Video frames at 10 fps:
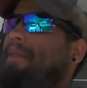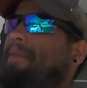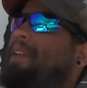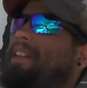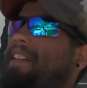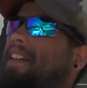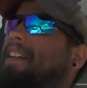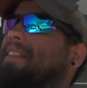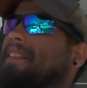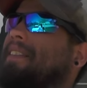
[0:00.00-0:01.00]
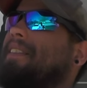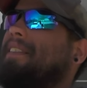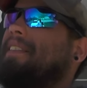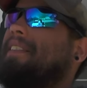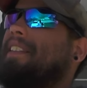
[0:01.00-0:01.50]
job we've had today.
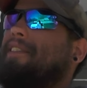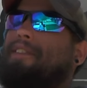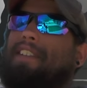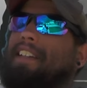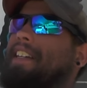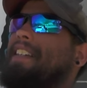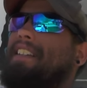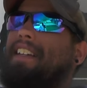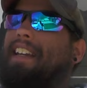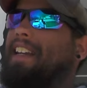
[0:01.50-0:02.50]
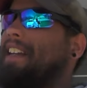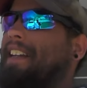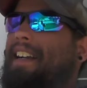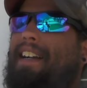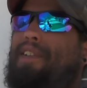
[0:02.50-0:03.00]
It was easy in,
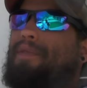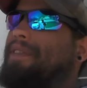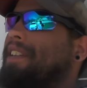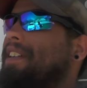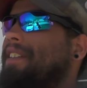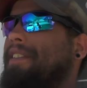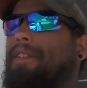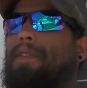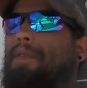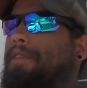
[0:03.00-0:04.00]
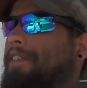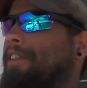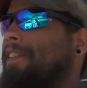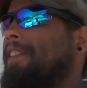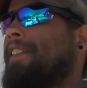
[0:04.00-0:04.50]
out, done, over.
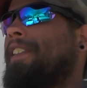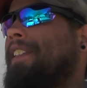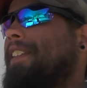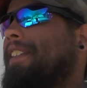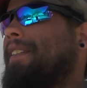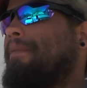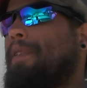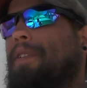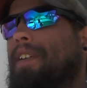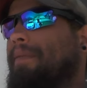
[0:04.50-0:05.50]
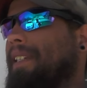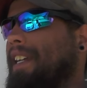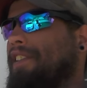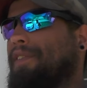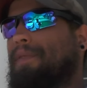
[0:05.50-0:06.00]
Um, no
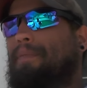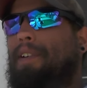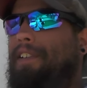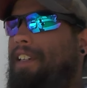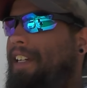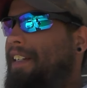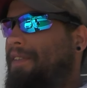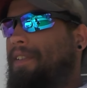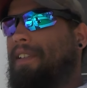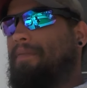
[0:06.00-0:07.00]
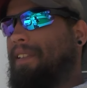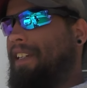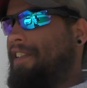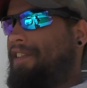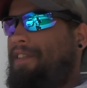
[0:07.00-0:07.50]
complications with parking, no
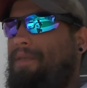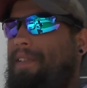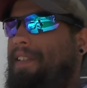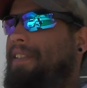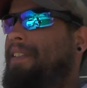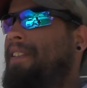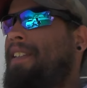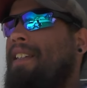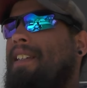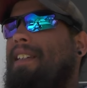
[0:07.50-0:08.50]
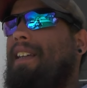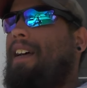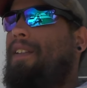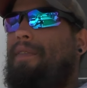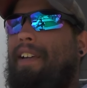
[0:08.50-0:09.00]
complications with
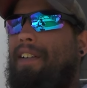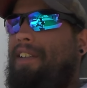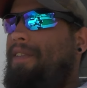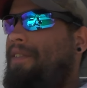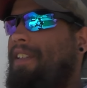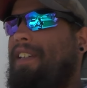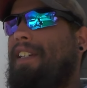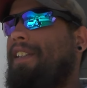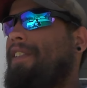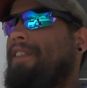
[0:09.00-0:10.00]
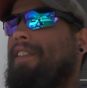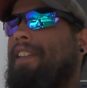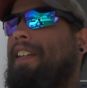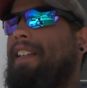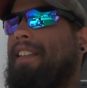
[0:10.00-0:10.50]
elevator usage or
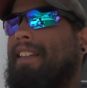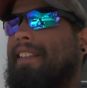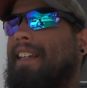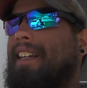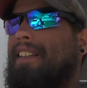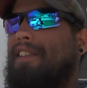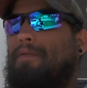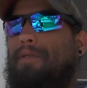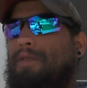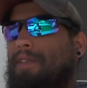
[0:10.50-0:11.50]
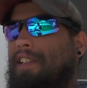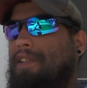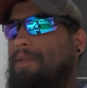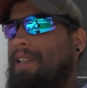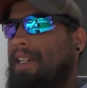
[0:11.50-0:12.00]
anything like that. Customer was really
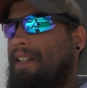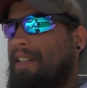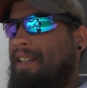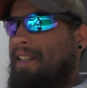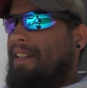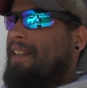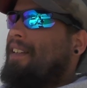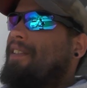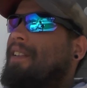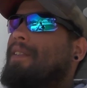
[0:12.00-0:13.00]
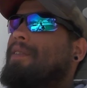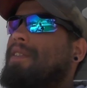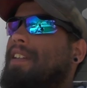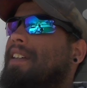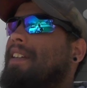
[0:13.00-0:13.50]
sweet. So it
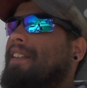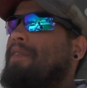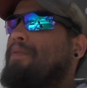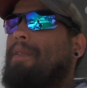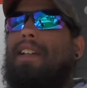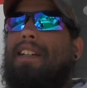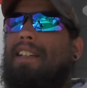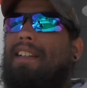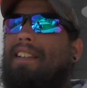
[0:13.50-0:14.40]
was, uh, it was pretty easy.